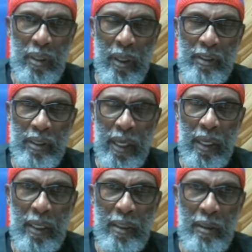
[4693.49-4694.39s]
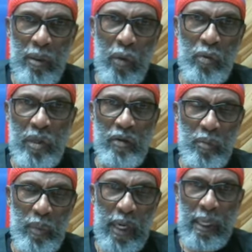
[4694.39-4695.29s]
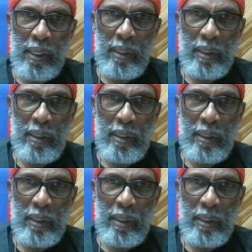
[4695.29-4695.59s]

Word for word: you understand, those of Spain